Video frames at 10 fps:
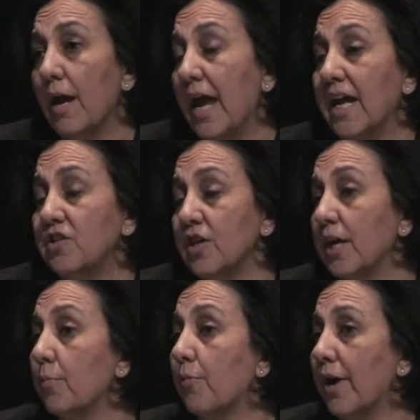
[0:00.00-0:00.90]

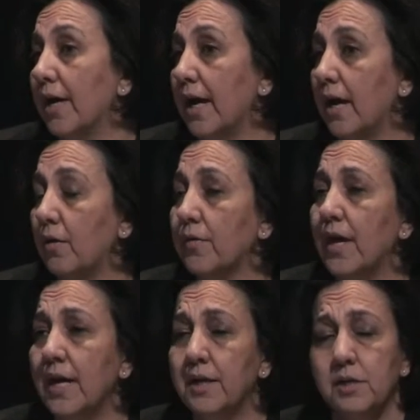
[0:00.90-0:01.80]
aging, brain health,
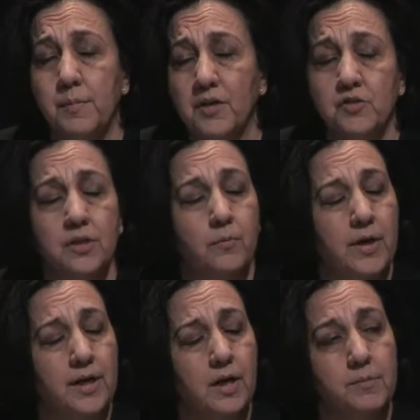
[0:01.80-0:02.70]
and especially when
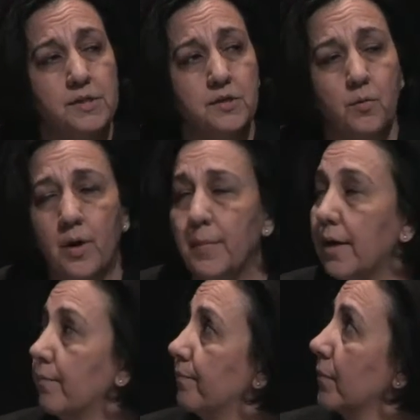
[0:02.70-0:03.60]
it comes to
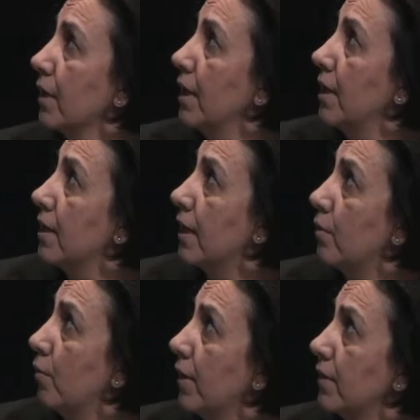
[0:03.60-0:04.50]
women. Now,
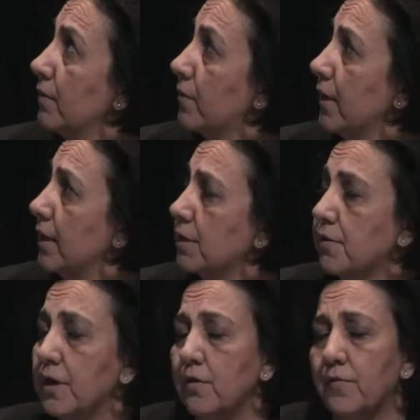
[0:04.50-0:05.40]
one of the things
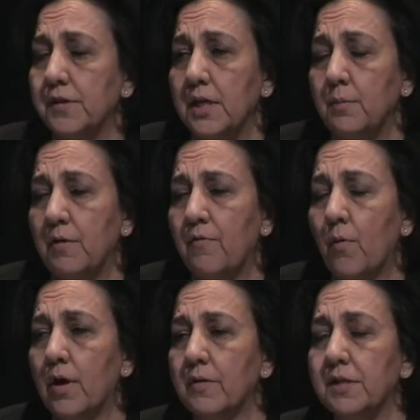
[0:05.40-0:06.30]
that you've seen
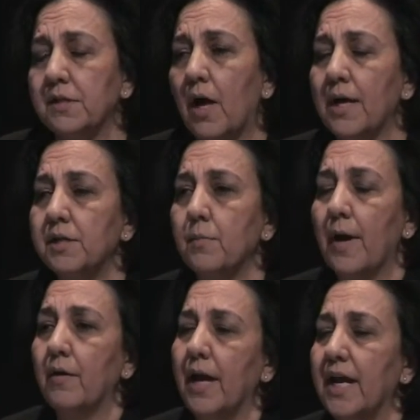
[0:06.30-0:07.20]
before, the slides
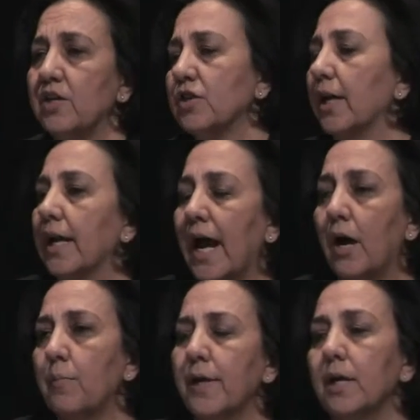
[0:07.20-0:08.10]
about aging and
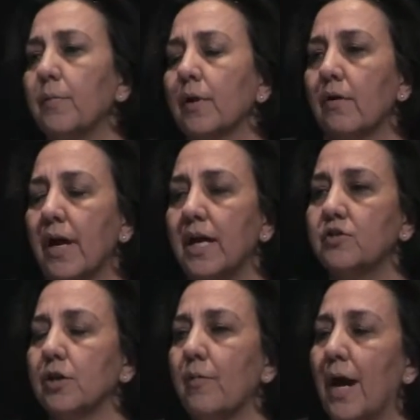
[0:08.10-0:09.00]
how people are
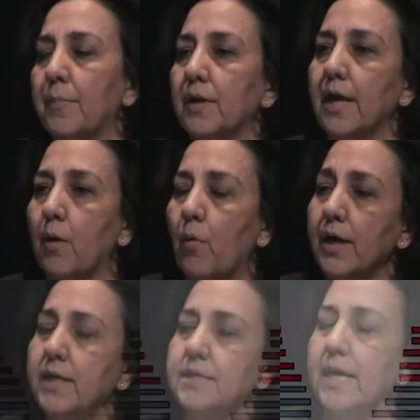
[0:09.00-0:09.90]
aging rapidly, I want
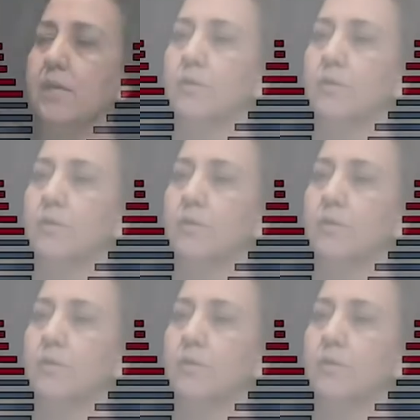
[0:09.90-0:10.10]
you to take a